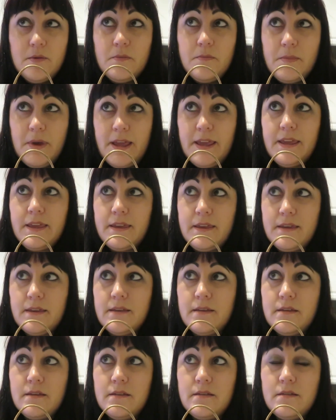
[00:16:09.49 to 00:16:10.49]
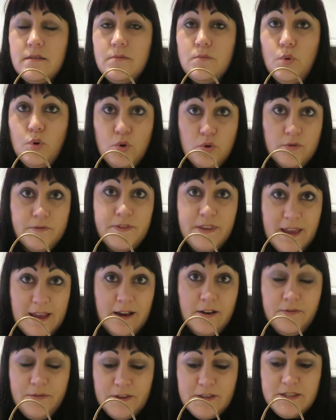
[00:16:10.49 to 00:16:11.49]
make more of the
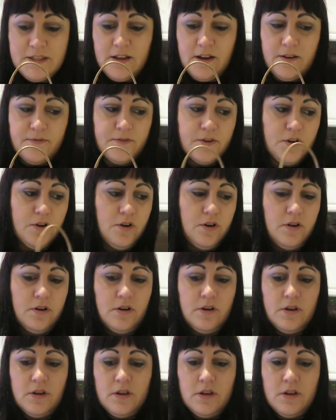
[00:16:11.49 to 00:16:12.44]
outfits that I've got.